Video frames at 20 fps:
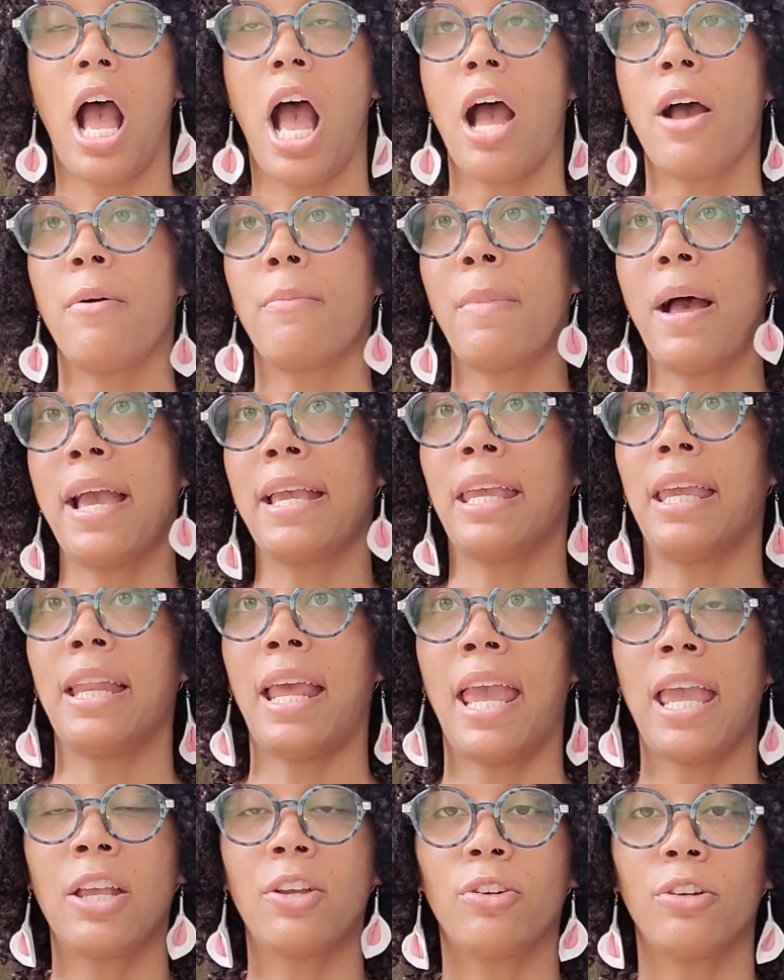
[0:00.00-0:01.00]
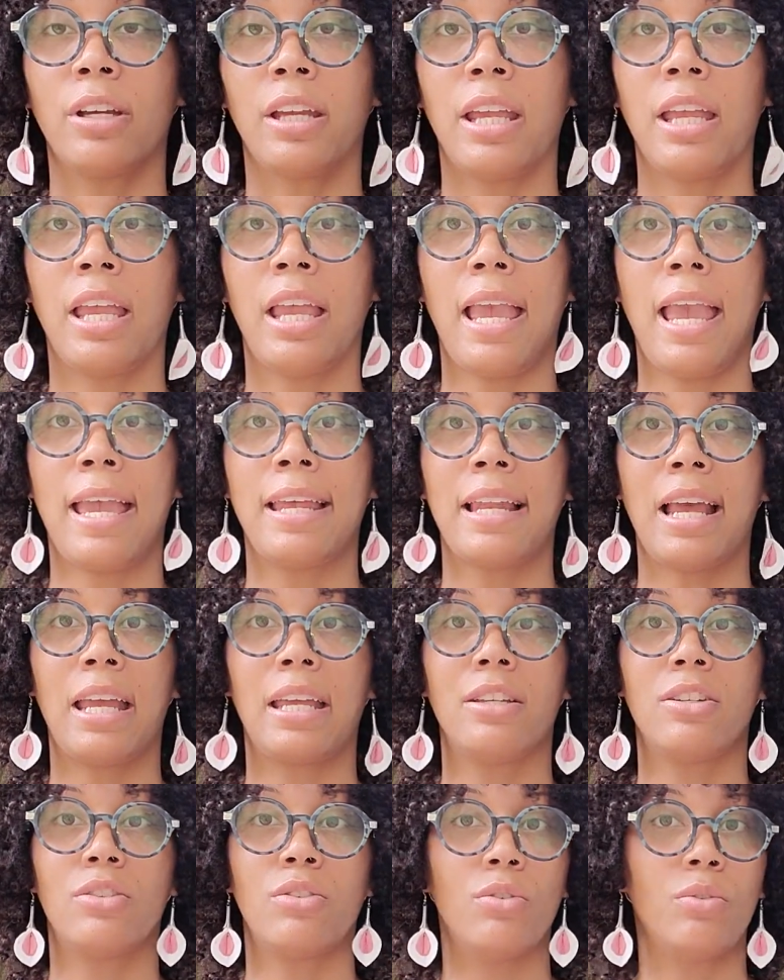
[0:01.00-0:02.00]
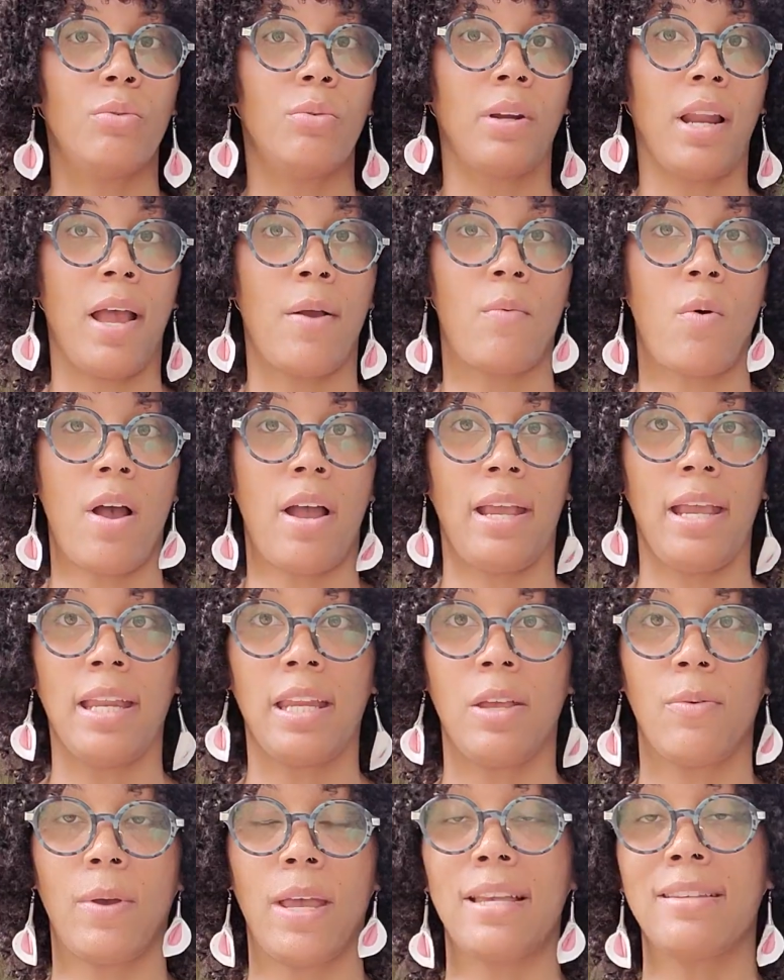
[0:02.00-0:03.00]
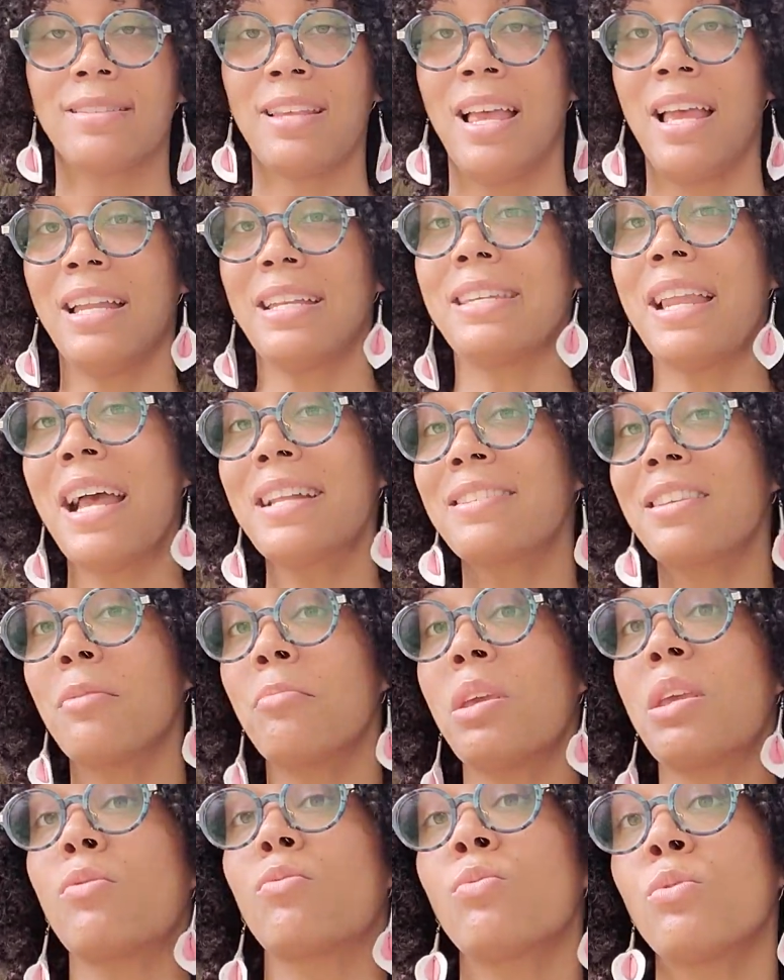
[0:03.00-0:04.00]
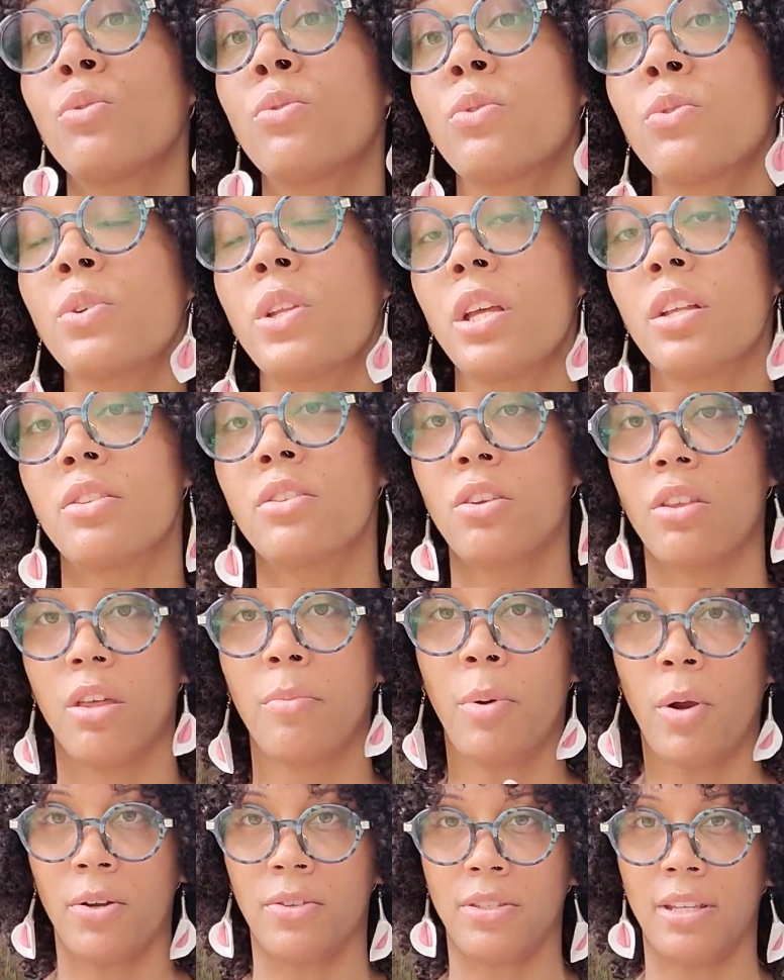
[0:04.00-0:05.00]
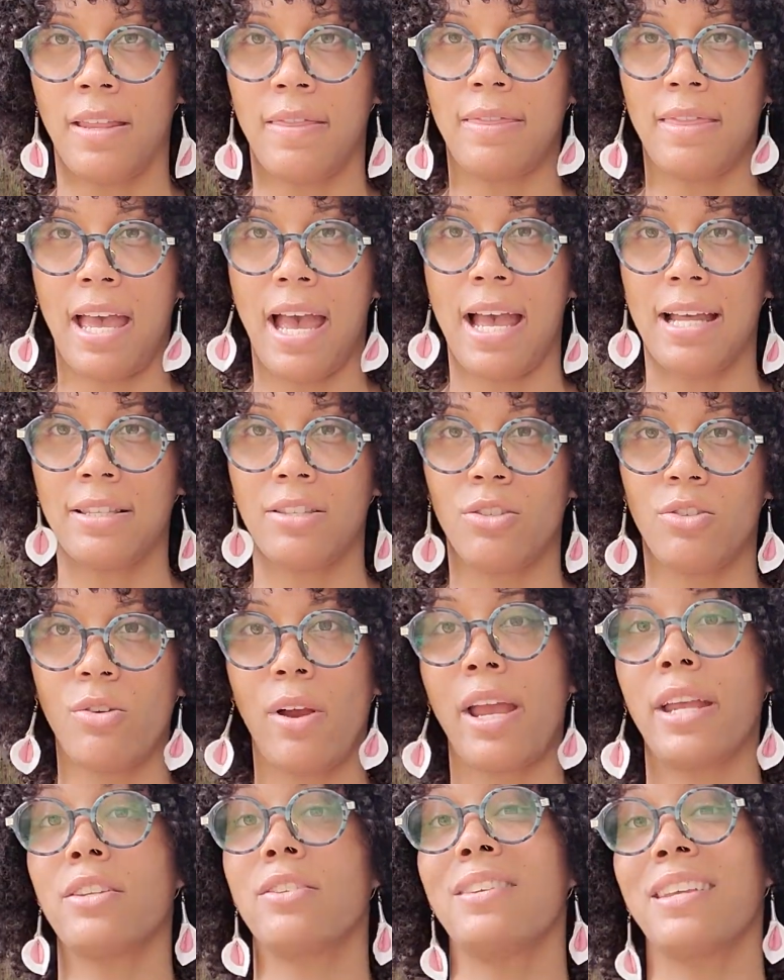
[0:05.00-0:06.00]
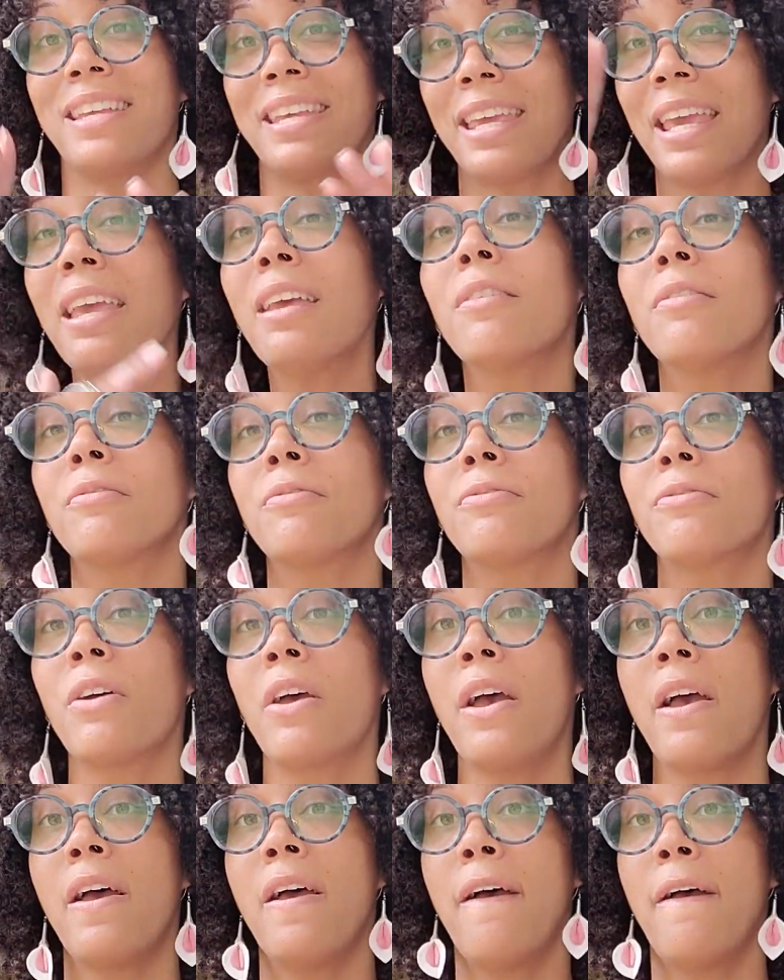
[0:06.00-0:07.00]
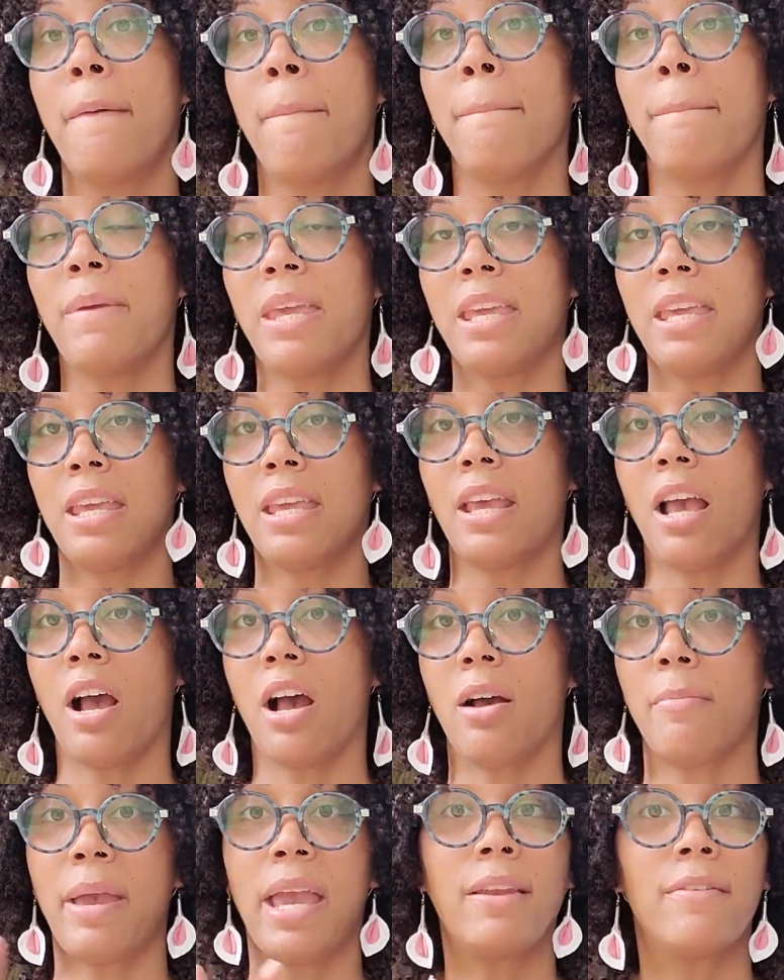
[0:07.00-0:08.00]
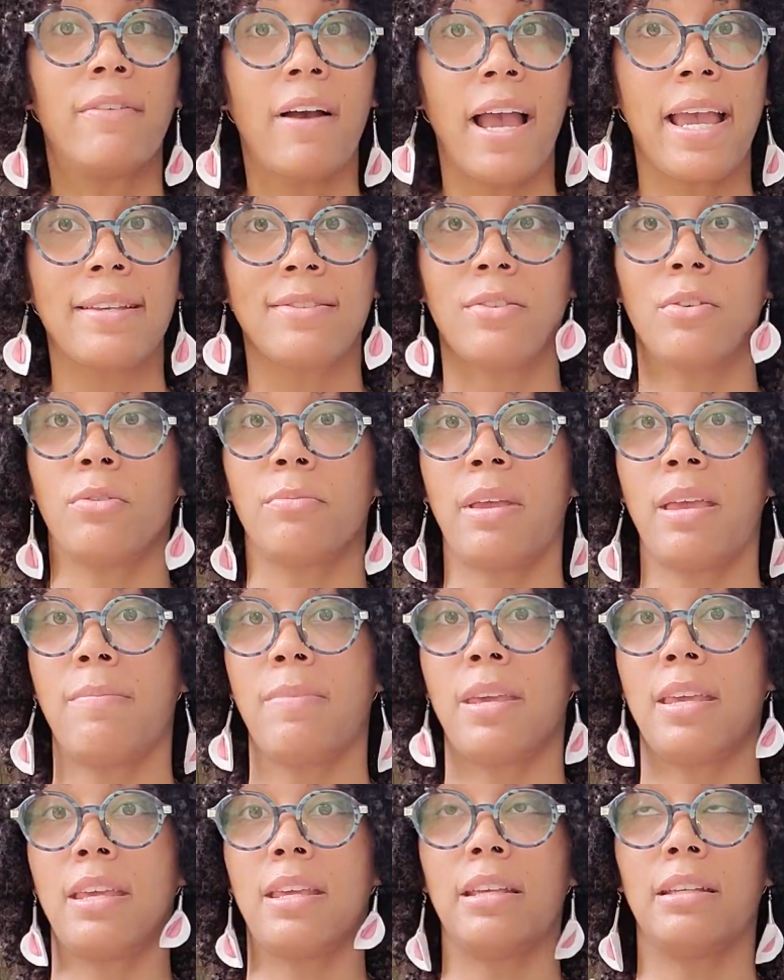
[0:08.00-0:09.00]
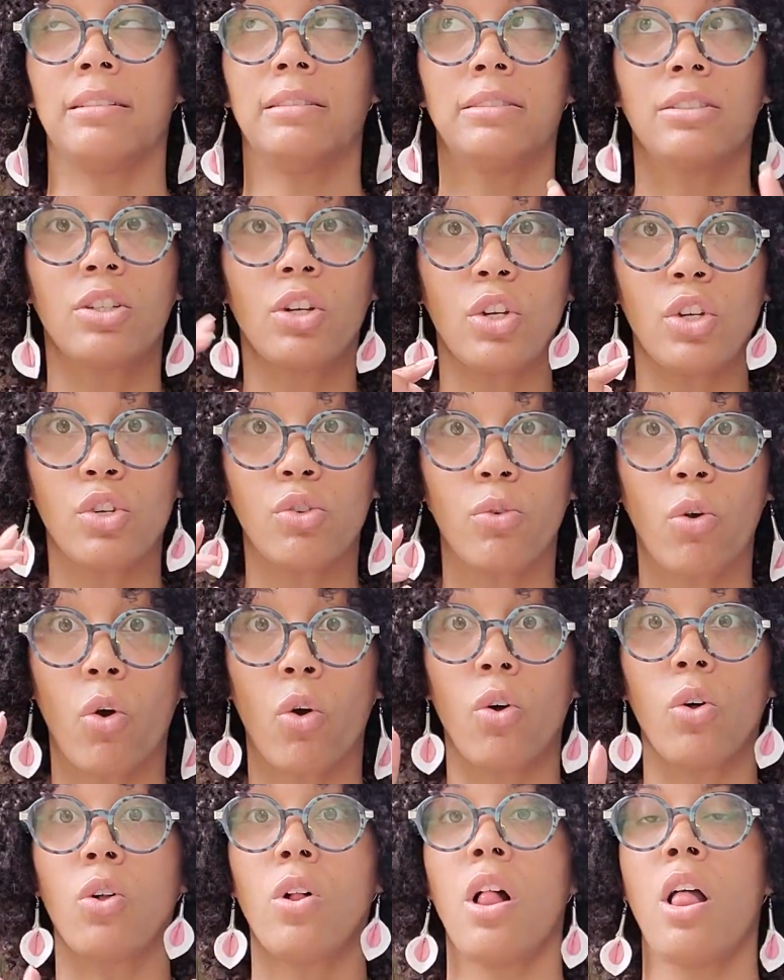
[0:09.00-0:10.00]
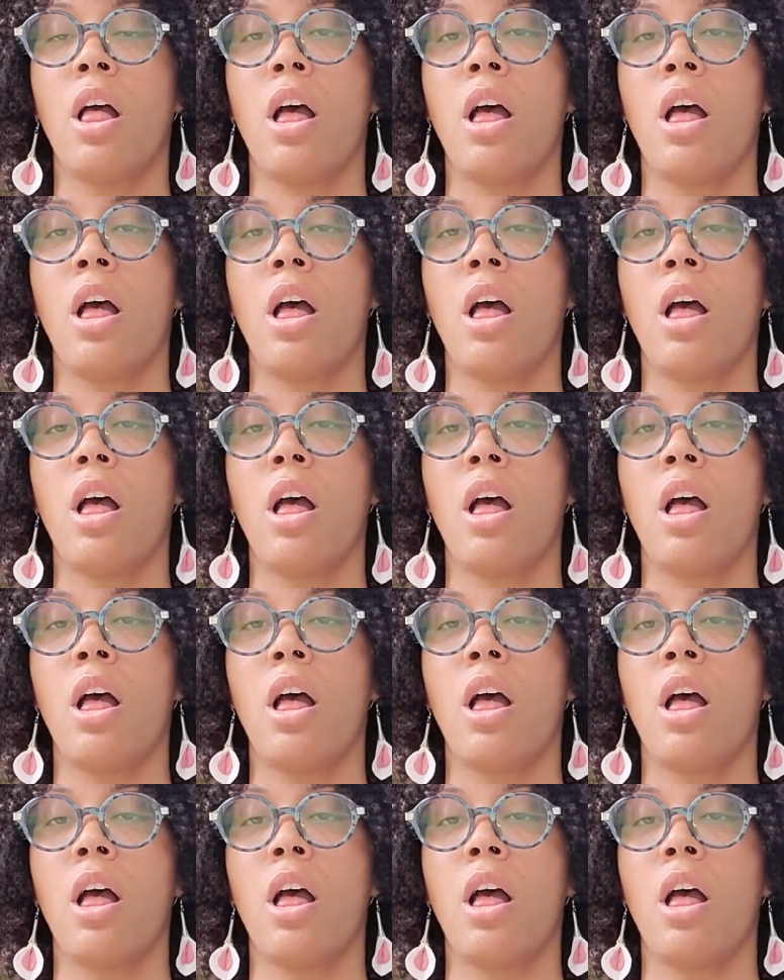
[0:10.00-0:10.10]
I get angry, and I do what I want anyways. Not to be rude to the person that's trying to give me advice or maybe control.